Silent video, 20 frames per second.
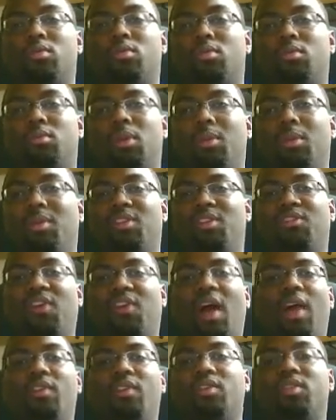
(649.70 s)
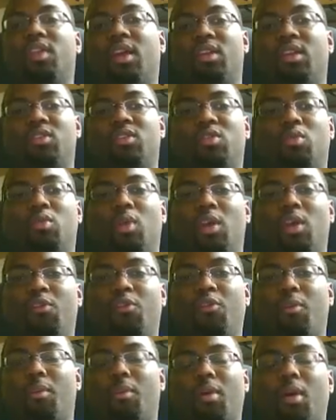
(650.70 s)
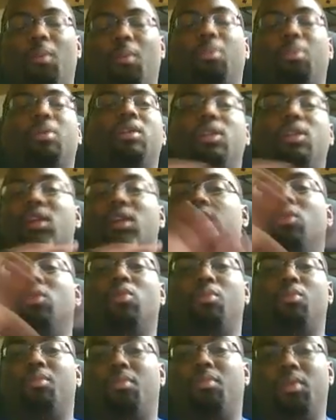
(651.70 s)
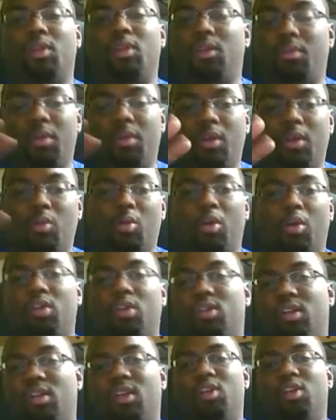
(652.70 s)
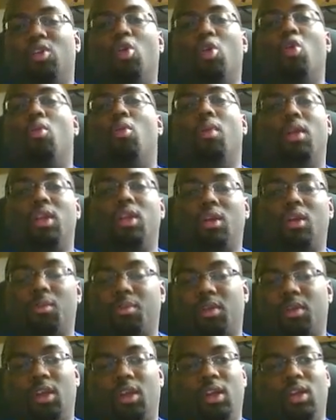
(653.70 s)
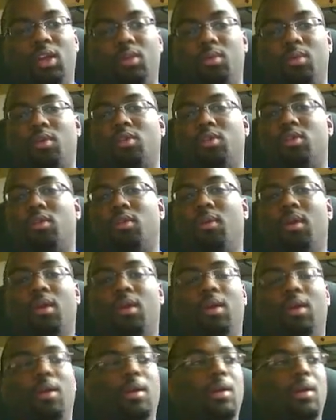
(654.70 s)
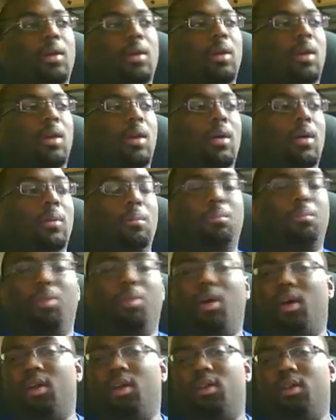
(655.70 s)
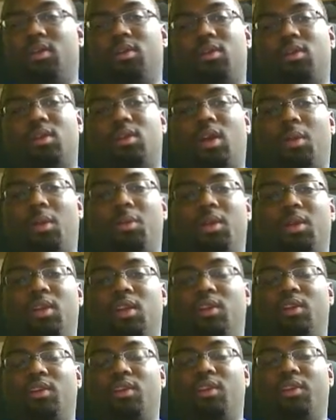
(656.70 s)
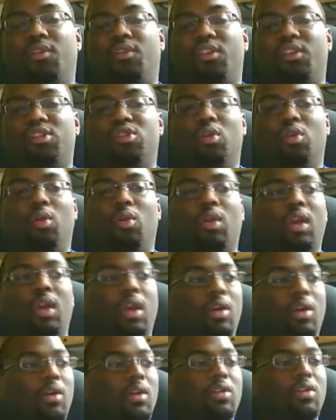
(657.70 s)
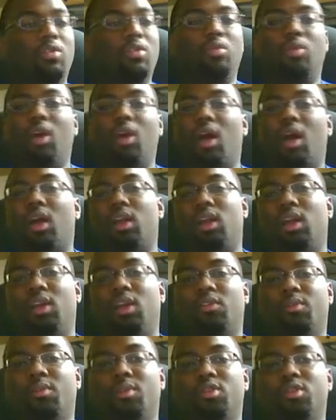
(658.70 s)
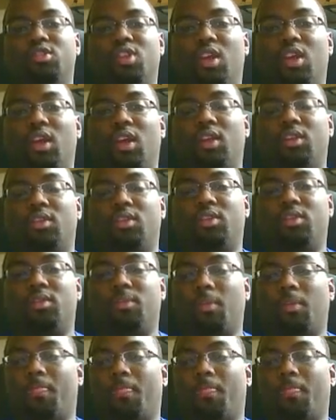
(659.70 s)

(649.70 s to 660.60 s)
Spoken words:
maybe 5 seconds away from completely being warranted and nobody complaining about it. But, I mean, if it's Nogueira, you got to give him a chance.